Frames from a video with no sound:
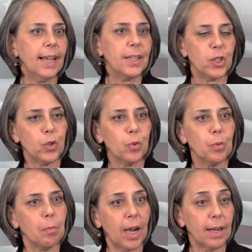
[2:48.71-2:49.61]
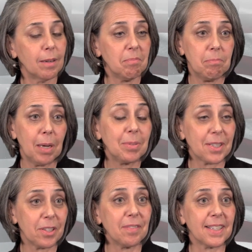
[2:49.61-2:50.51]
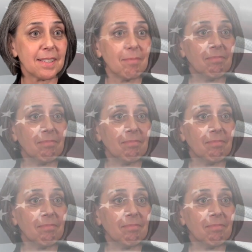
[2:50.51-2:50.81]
and do public service.